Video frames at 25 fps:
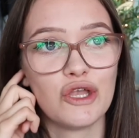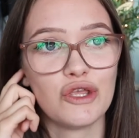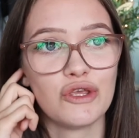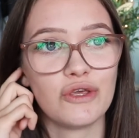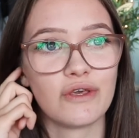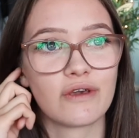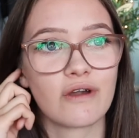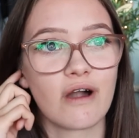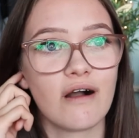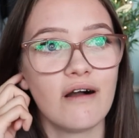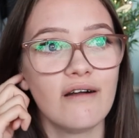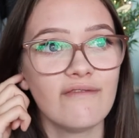you
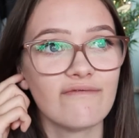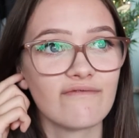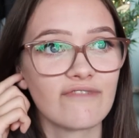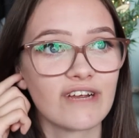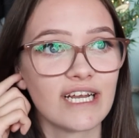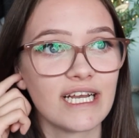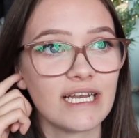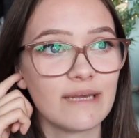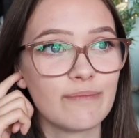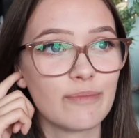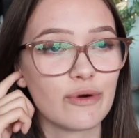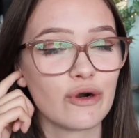can't
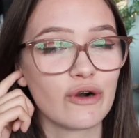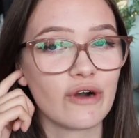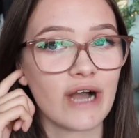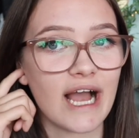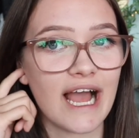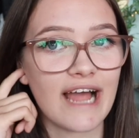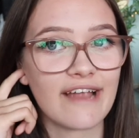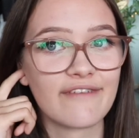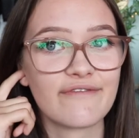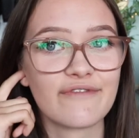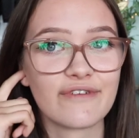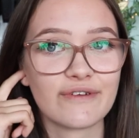really put
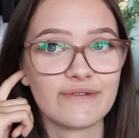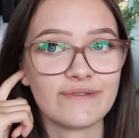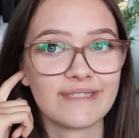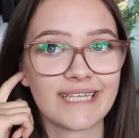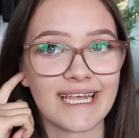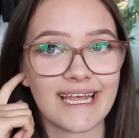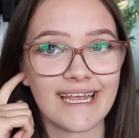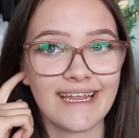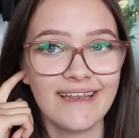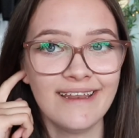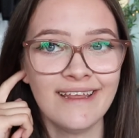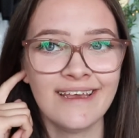headphones
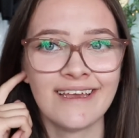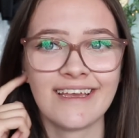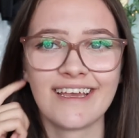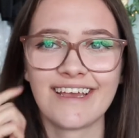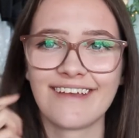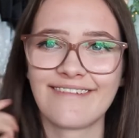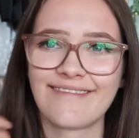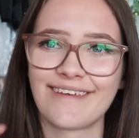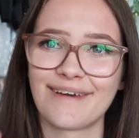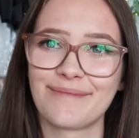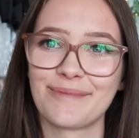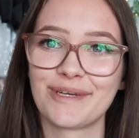in,
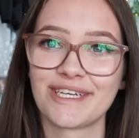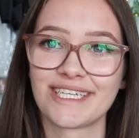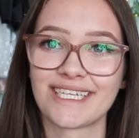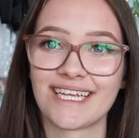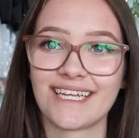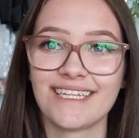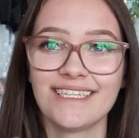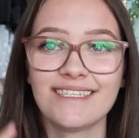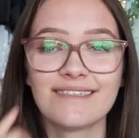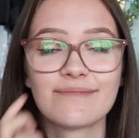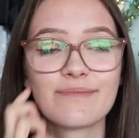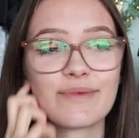if that makes
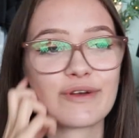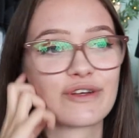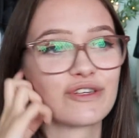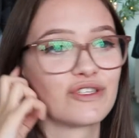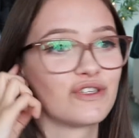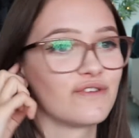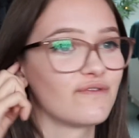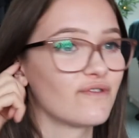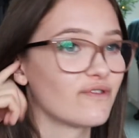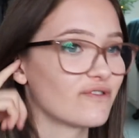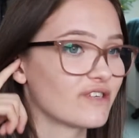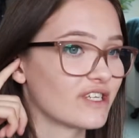sense, because
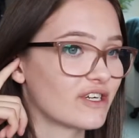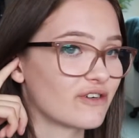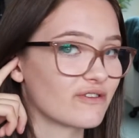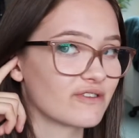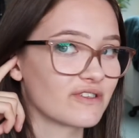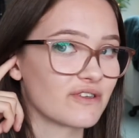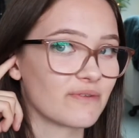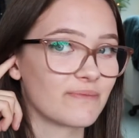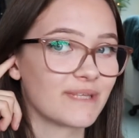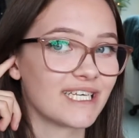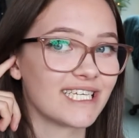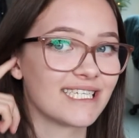you've already got
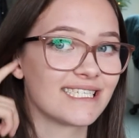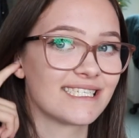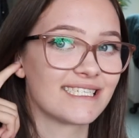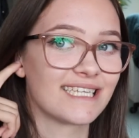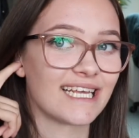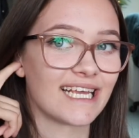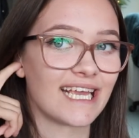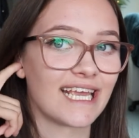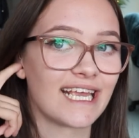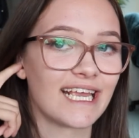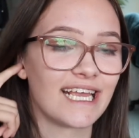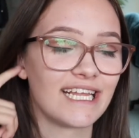something
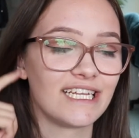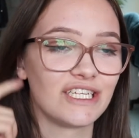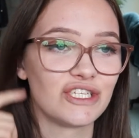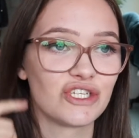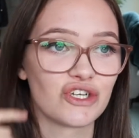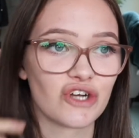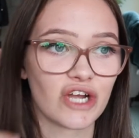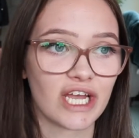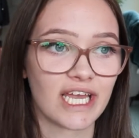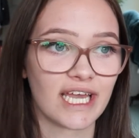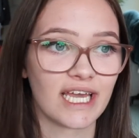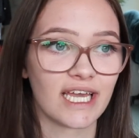sticking
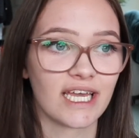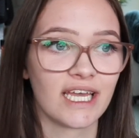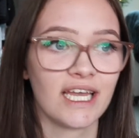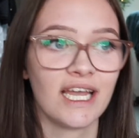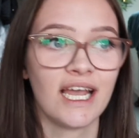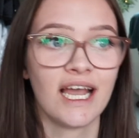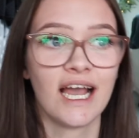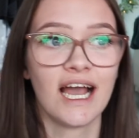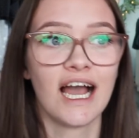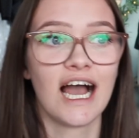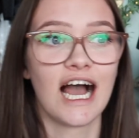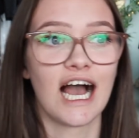into your ear.
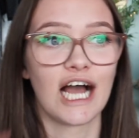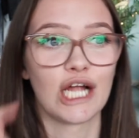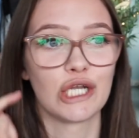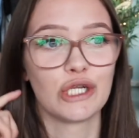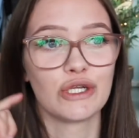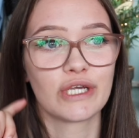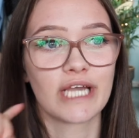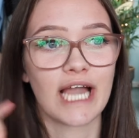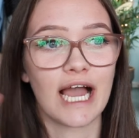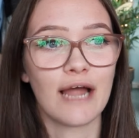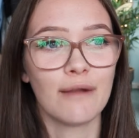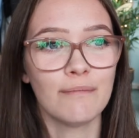And
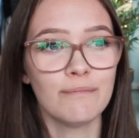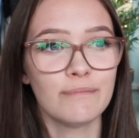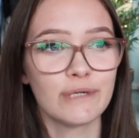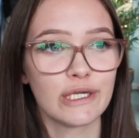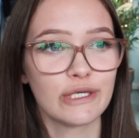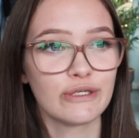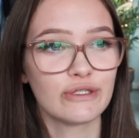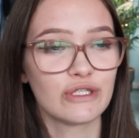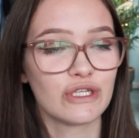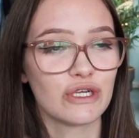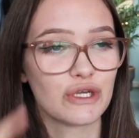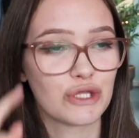you can
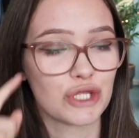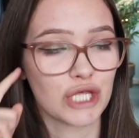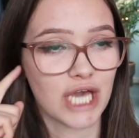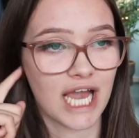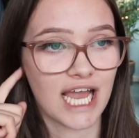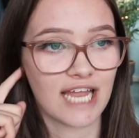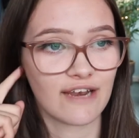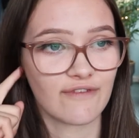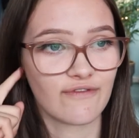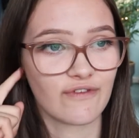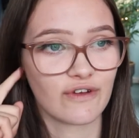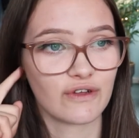Bluetooth the
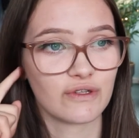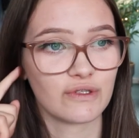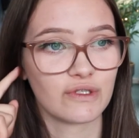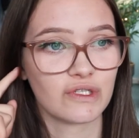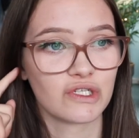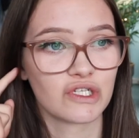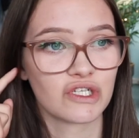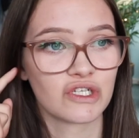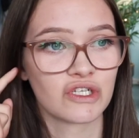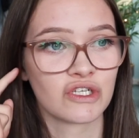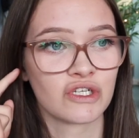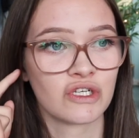
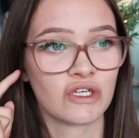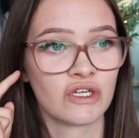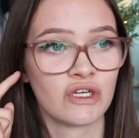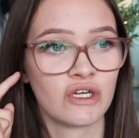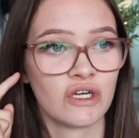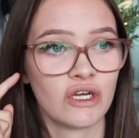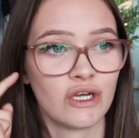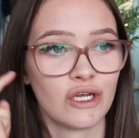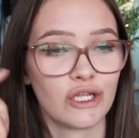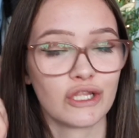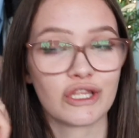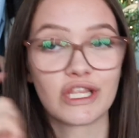headphones,
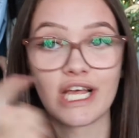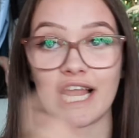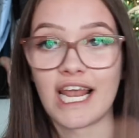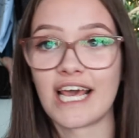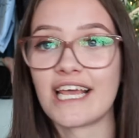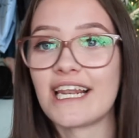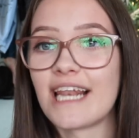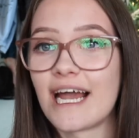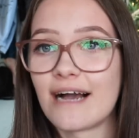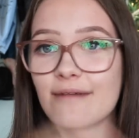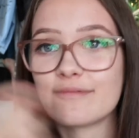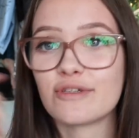the like
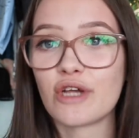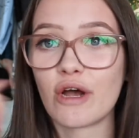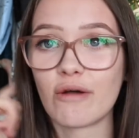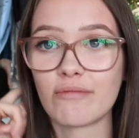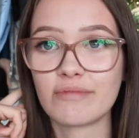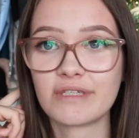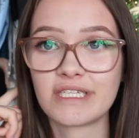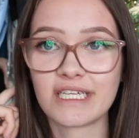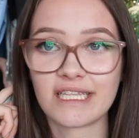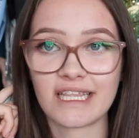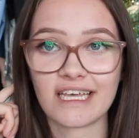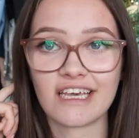laptop,
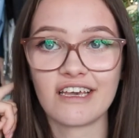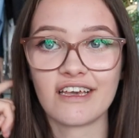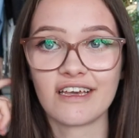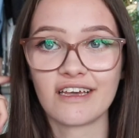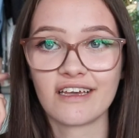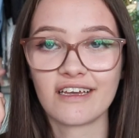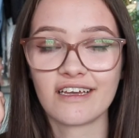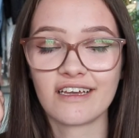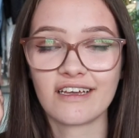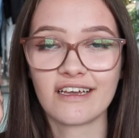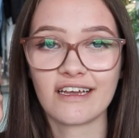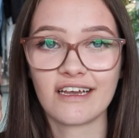to the
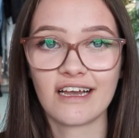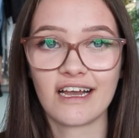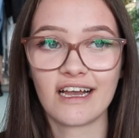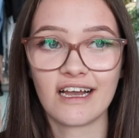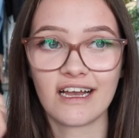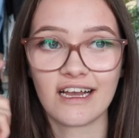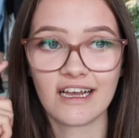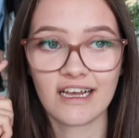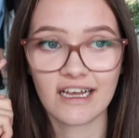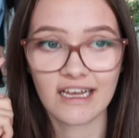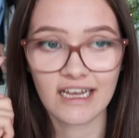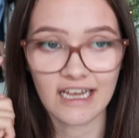
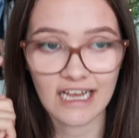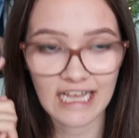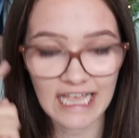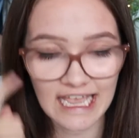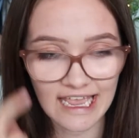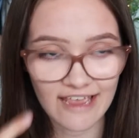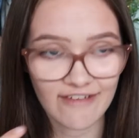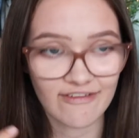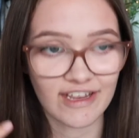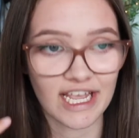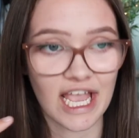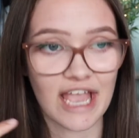
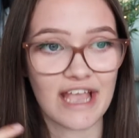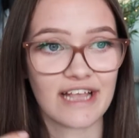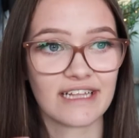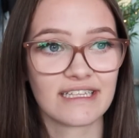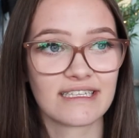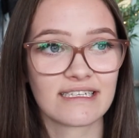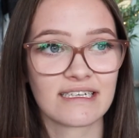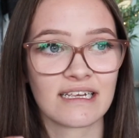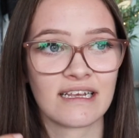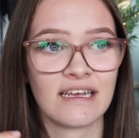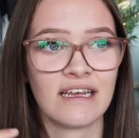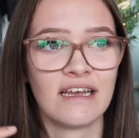hearing
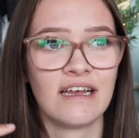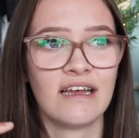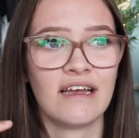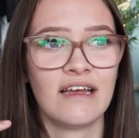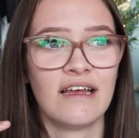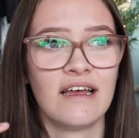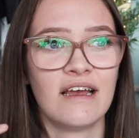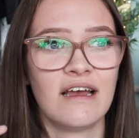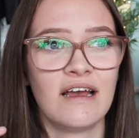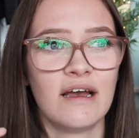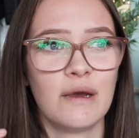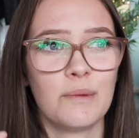aids,
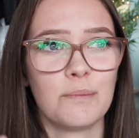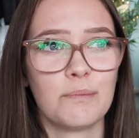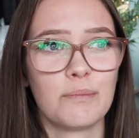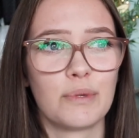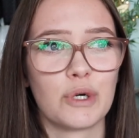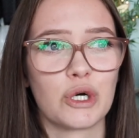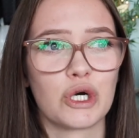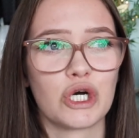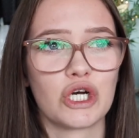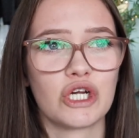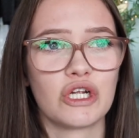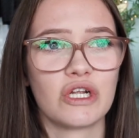
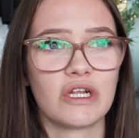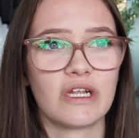but